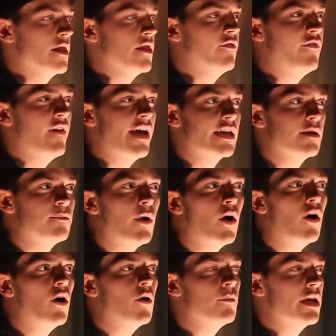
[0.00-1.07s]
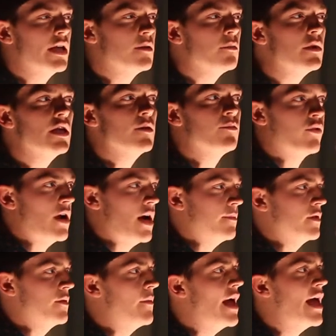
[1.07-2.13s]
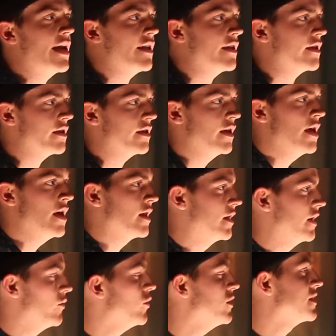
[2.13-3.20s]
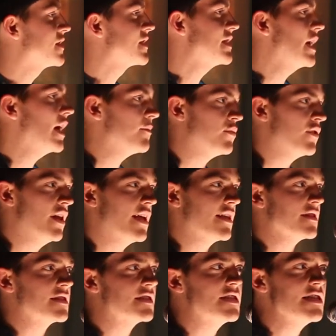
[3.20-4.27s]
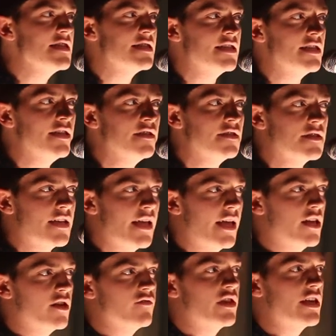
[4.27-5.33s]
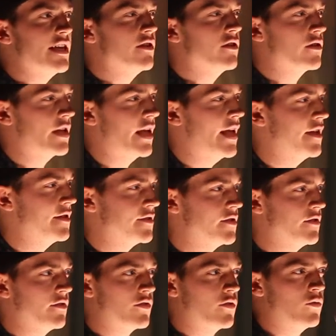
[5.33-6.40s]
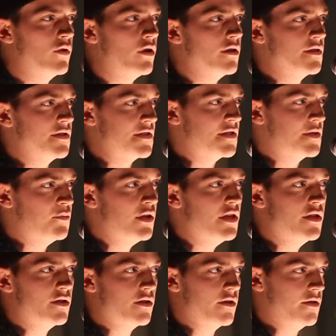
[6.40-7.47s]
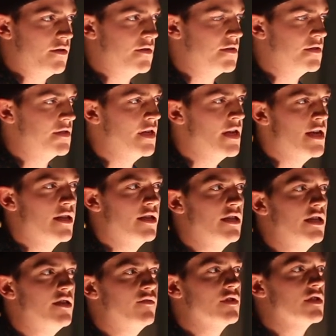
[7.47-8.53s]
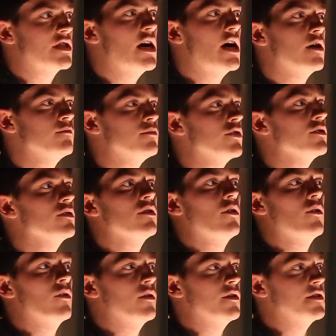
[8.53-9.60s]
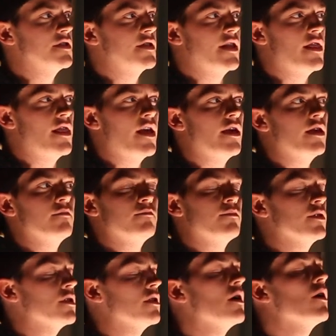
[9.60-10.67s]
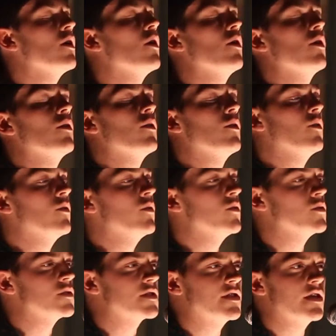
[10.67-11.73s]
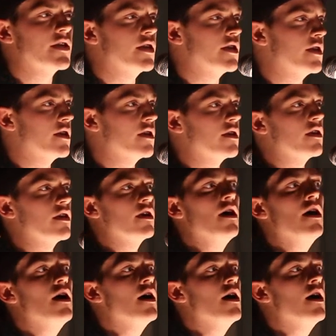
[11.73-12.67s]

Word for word: The faggot ball made me problematic. They wouldn't stop playing the C T scan of the ear cancer through all the speakers. The divas got bullhorns and they blow, singing,